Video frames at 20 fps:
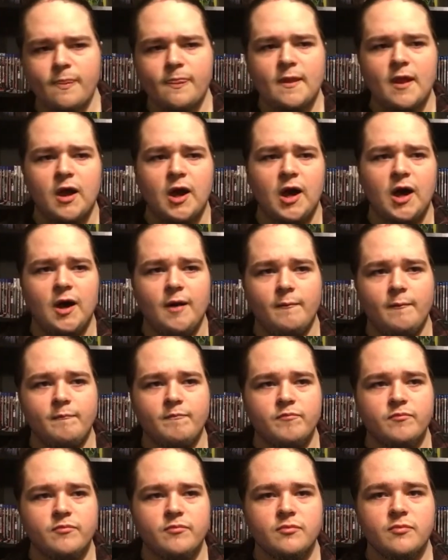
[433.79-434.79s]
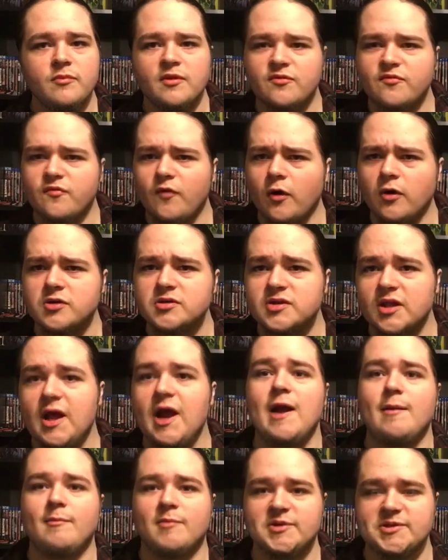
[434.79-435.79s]
As far as the
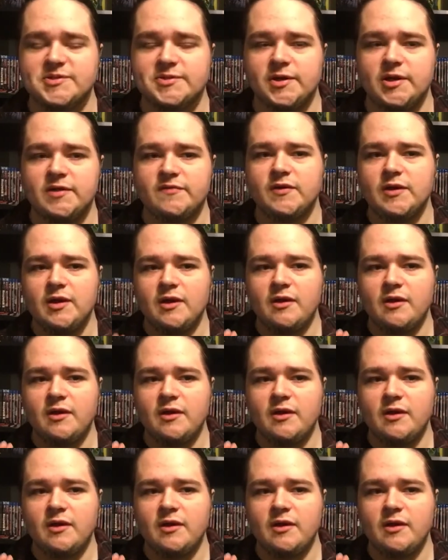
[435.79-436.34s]
Hammer stuff,